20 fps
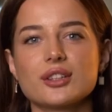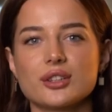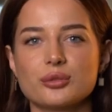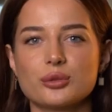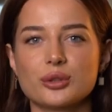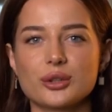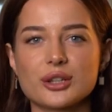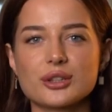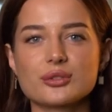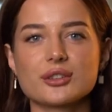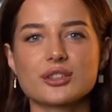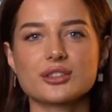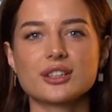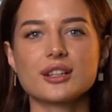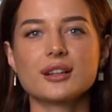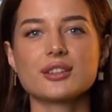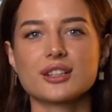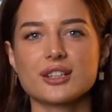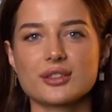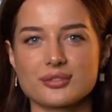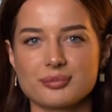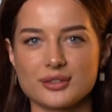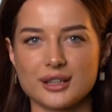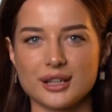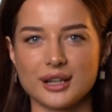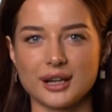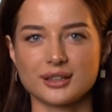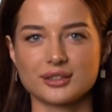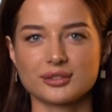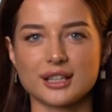is a part of a sentence
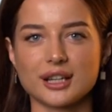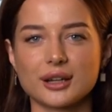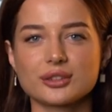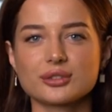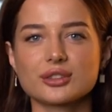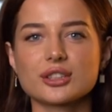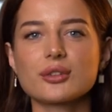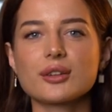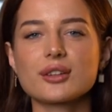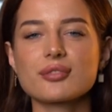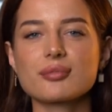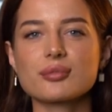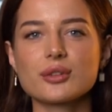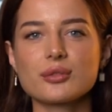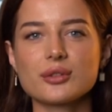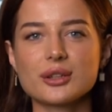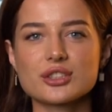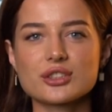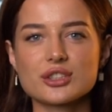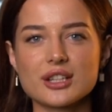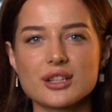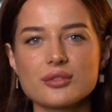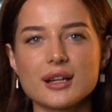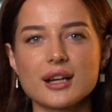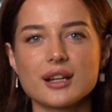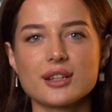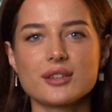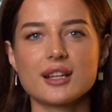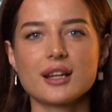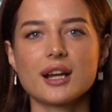that adds extra information
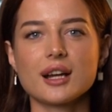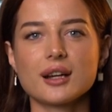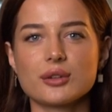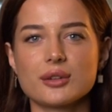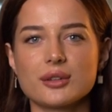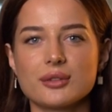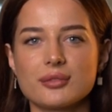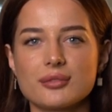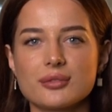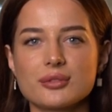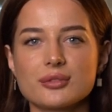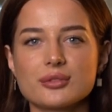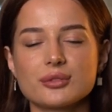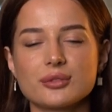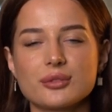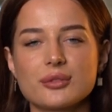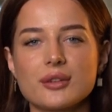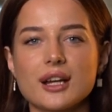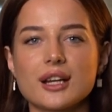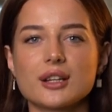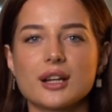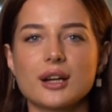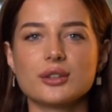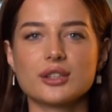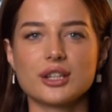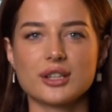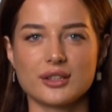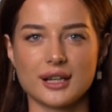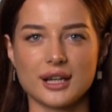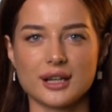about a noun. It
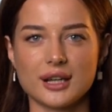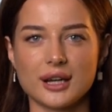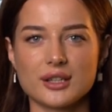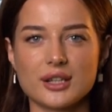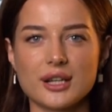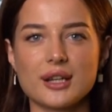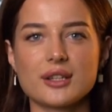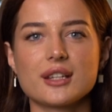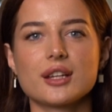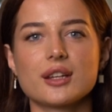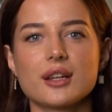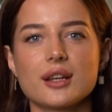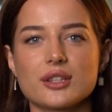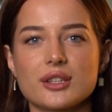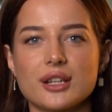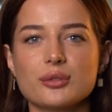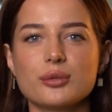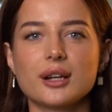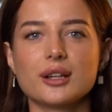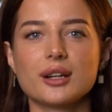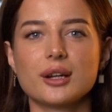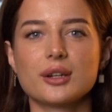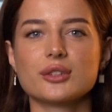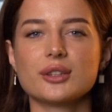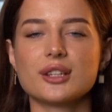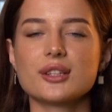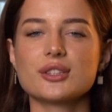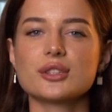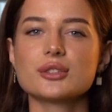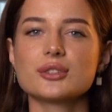helps us connect ideas and make our
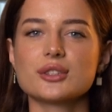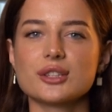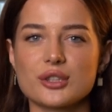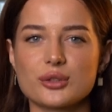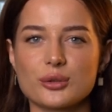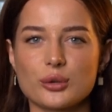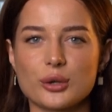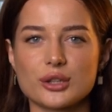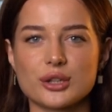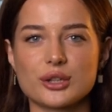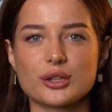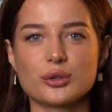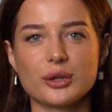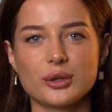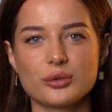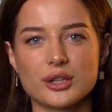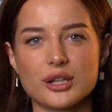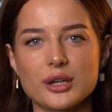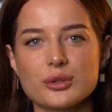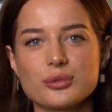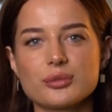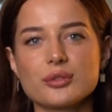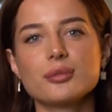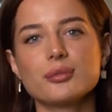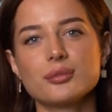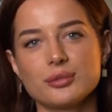sentences more descriptive.